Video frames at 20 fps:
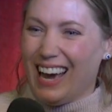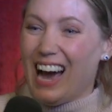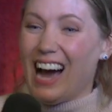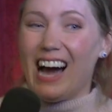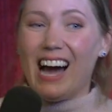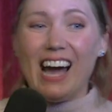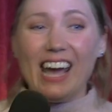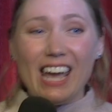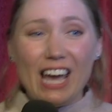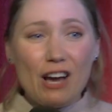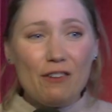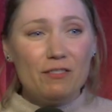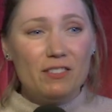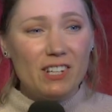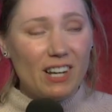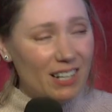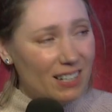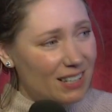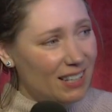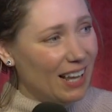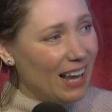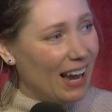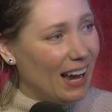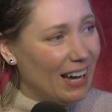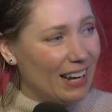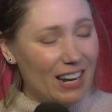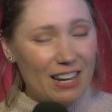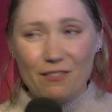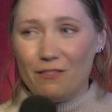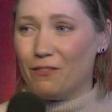I have done
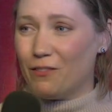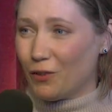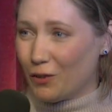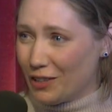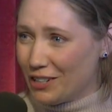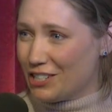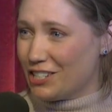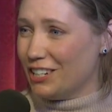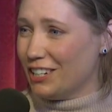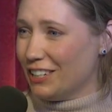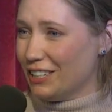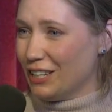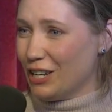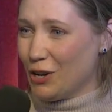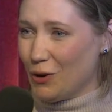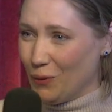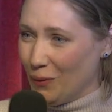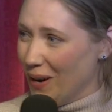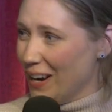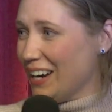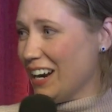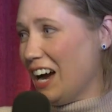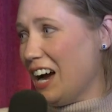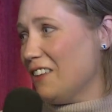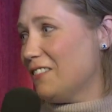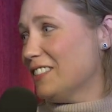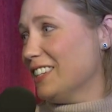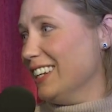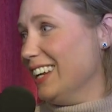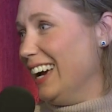that, unfortunately, quite
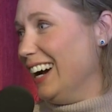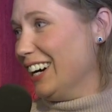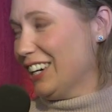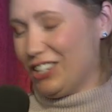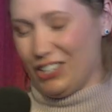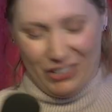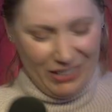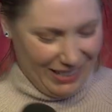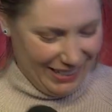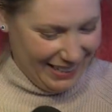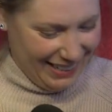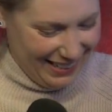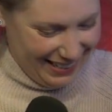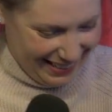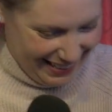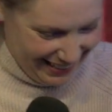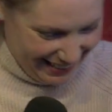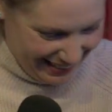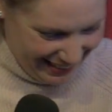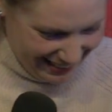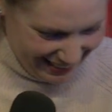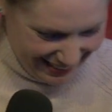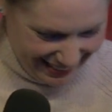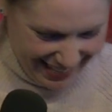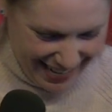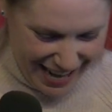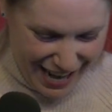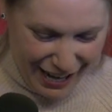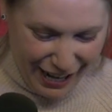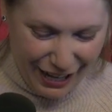often, actually.
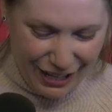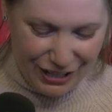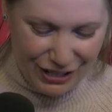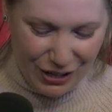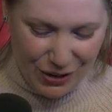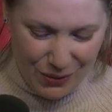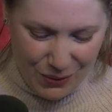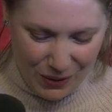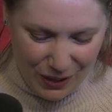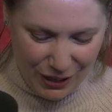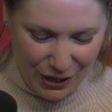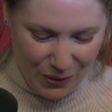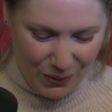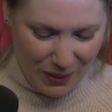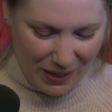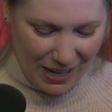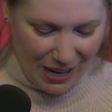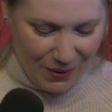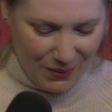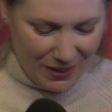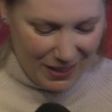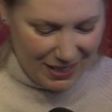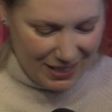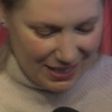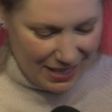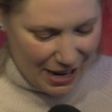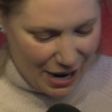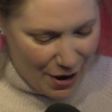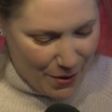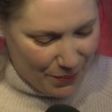So, when I
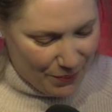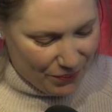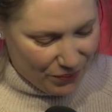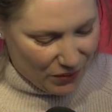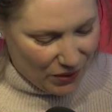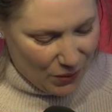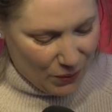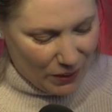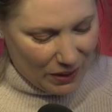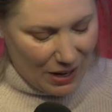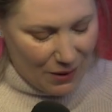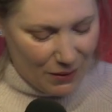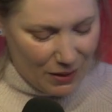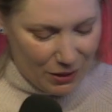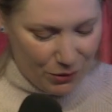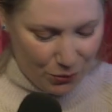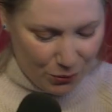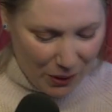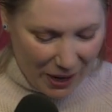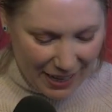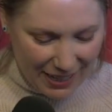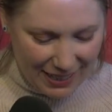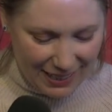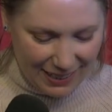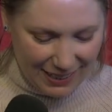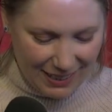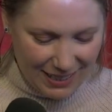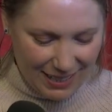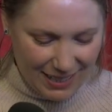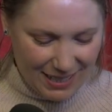was
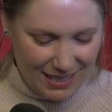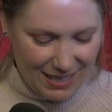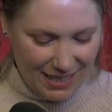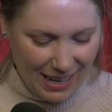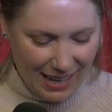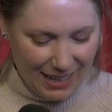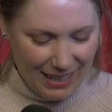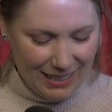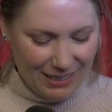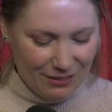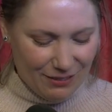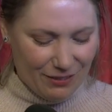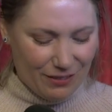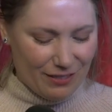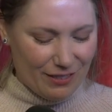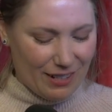writing this, I